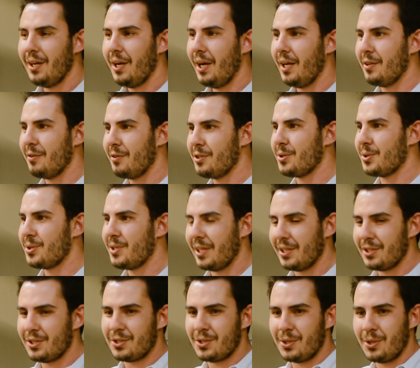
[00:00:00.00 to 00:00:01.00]
and the visual
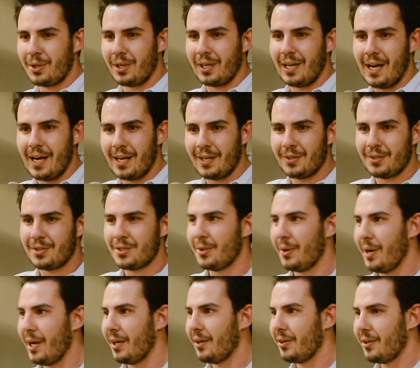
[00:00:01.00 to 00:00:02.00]
settings just so you can hide in the
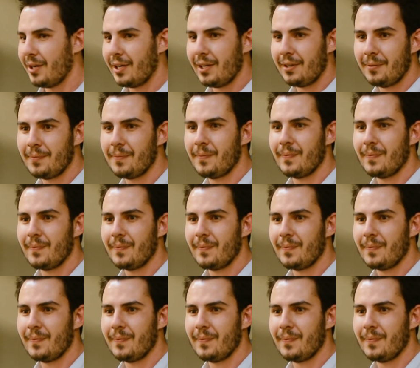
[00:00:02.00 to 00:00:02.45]
terrain, right?